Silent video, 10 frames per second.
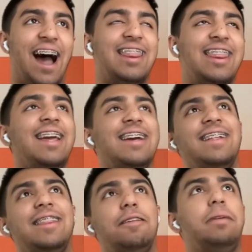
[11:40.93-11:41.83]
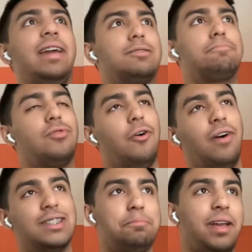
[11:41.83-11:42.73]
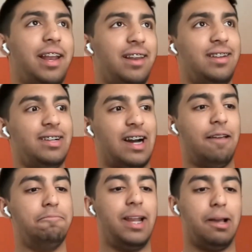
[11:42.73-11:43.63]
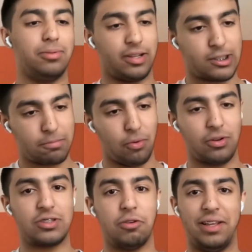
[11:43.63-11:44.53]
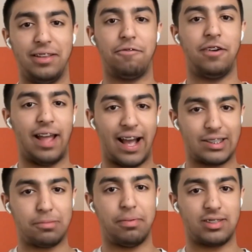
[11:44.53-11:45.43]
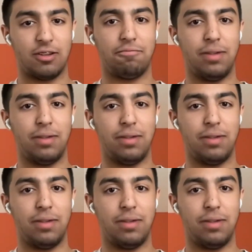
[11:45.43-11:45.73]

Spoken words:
I think the biggest pro has been I've been able to explore so many different aspects of